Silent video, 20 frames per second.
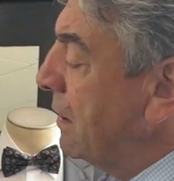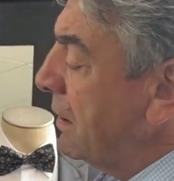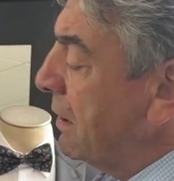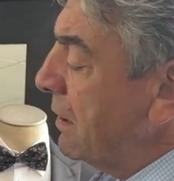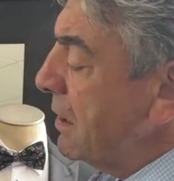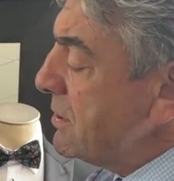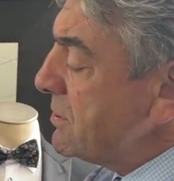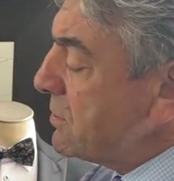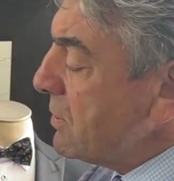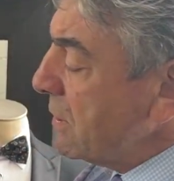
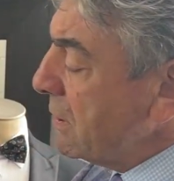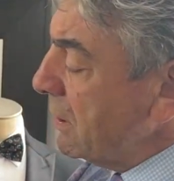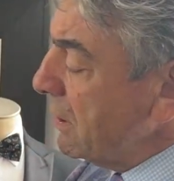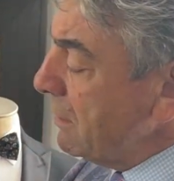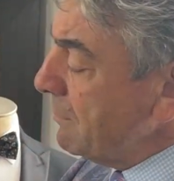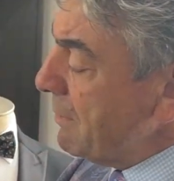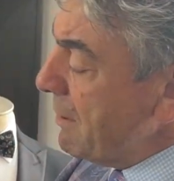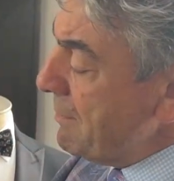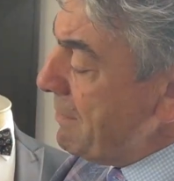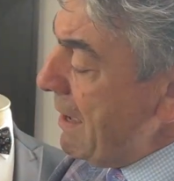Let's talk a little
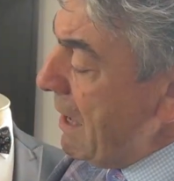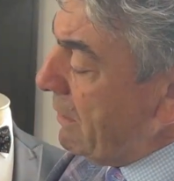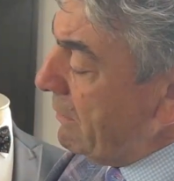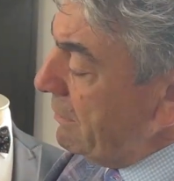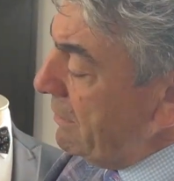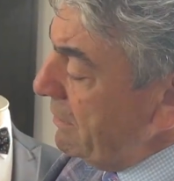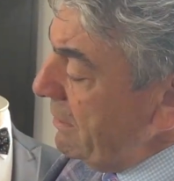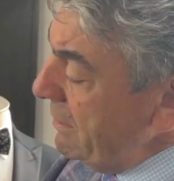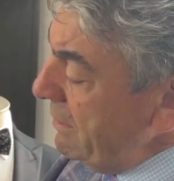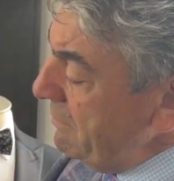bit about
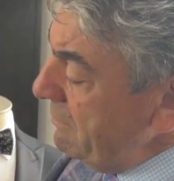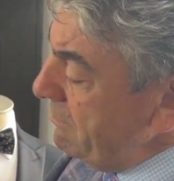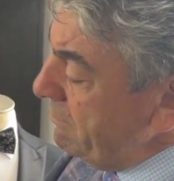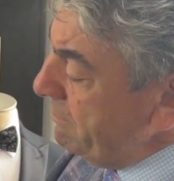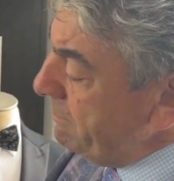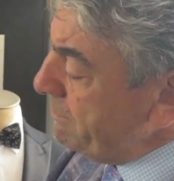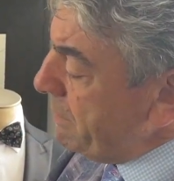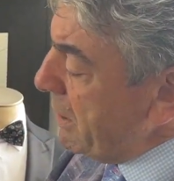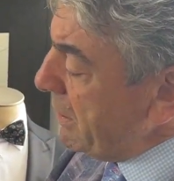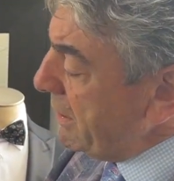
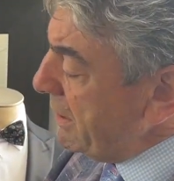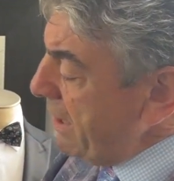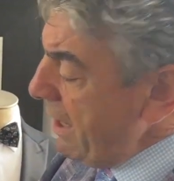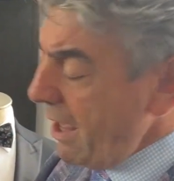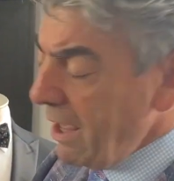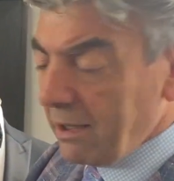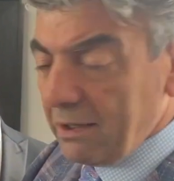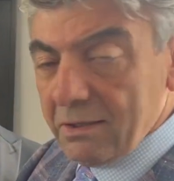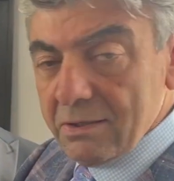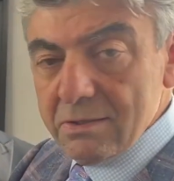pocket
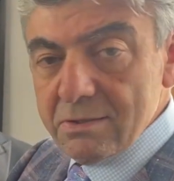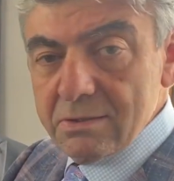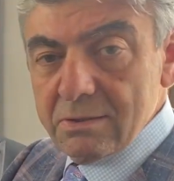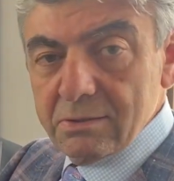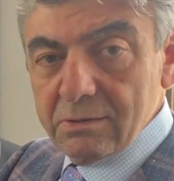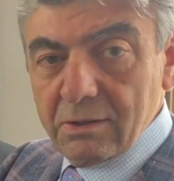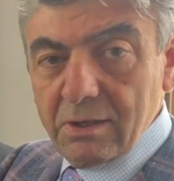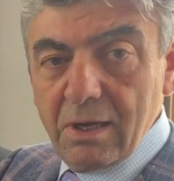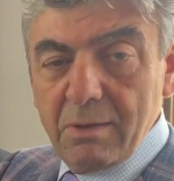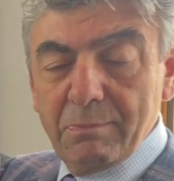hankies,
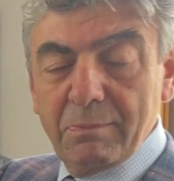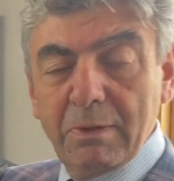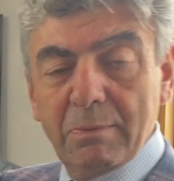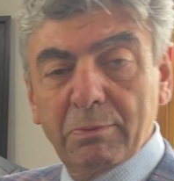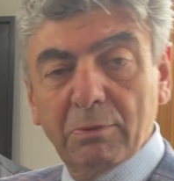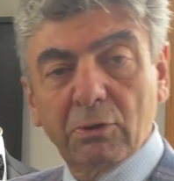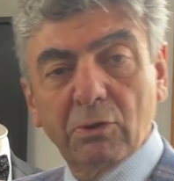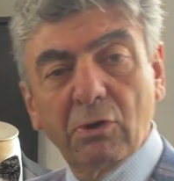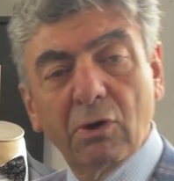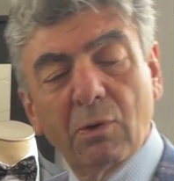okay?
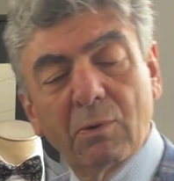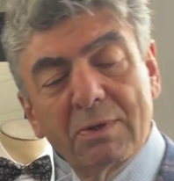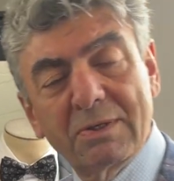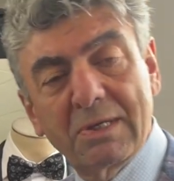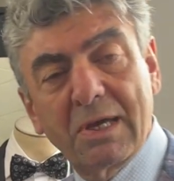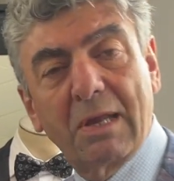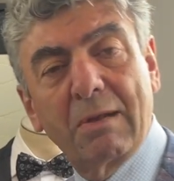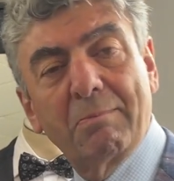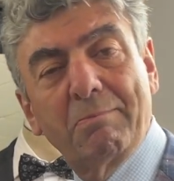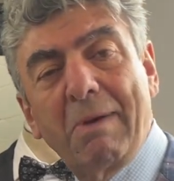People are always
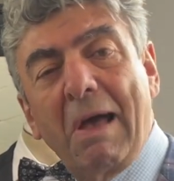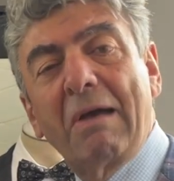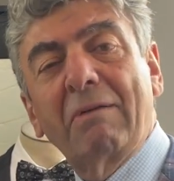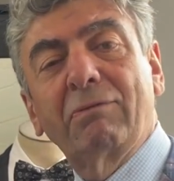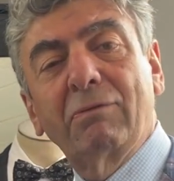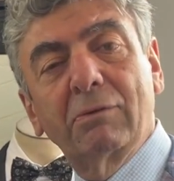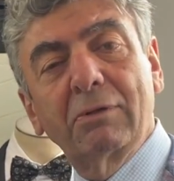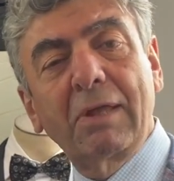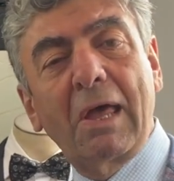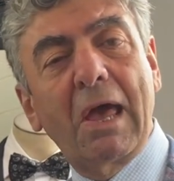kind of
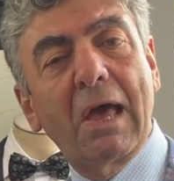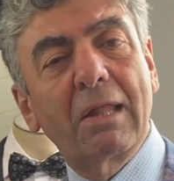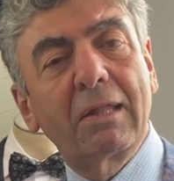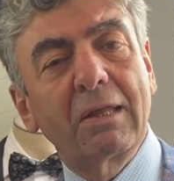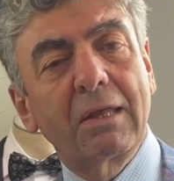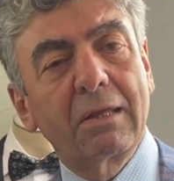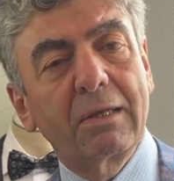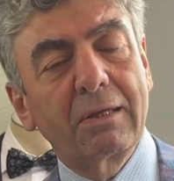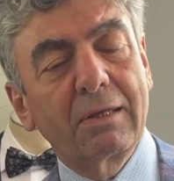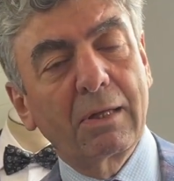baffled how they
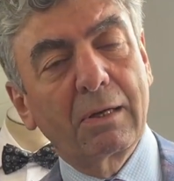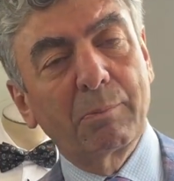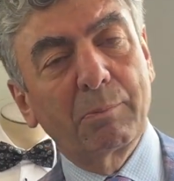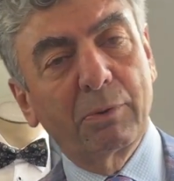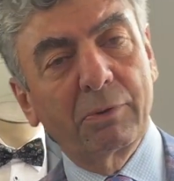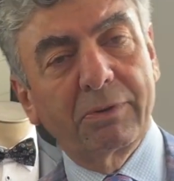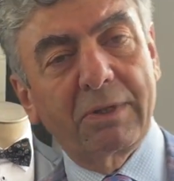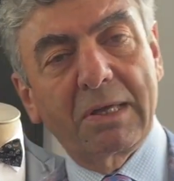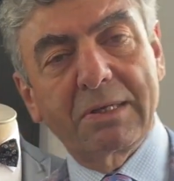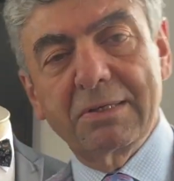got to
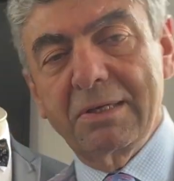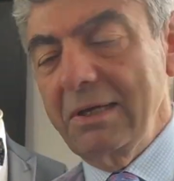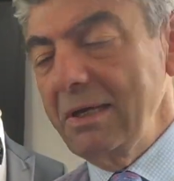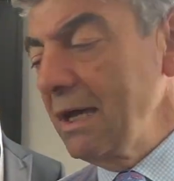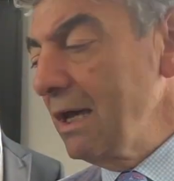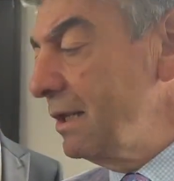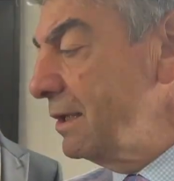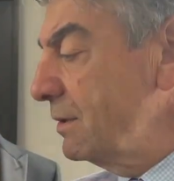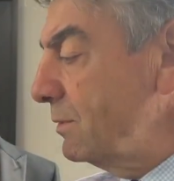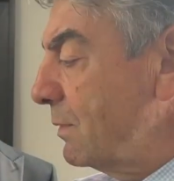put that
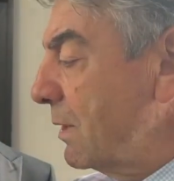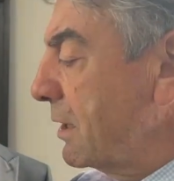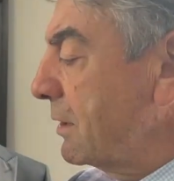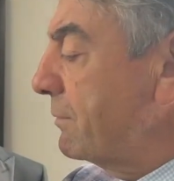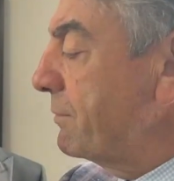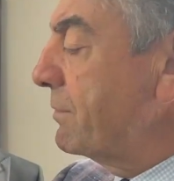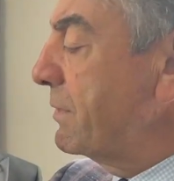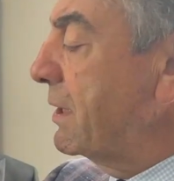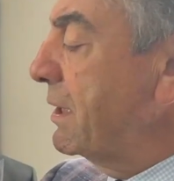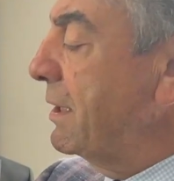together. Well,
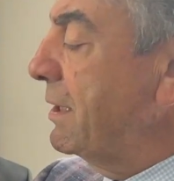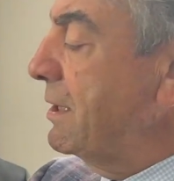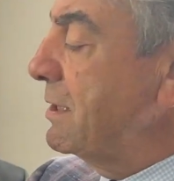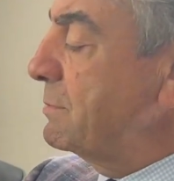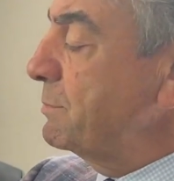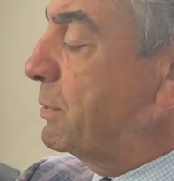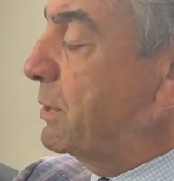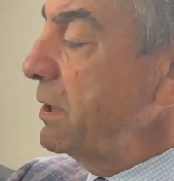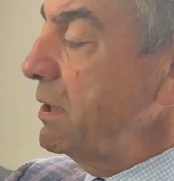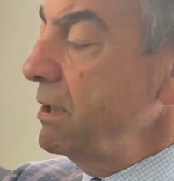it's
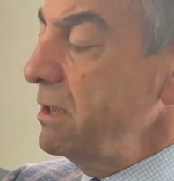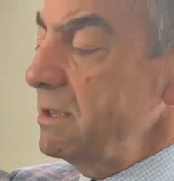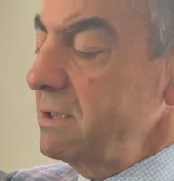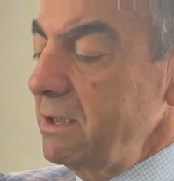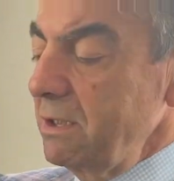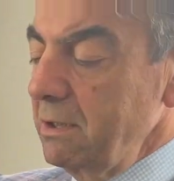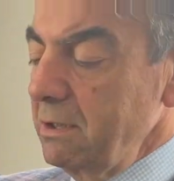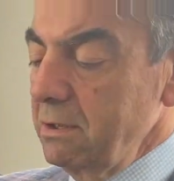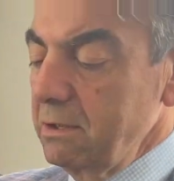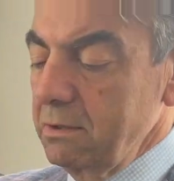pretty
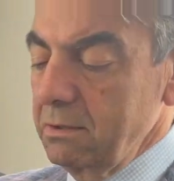easy.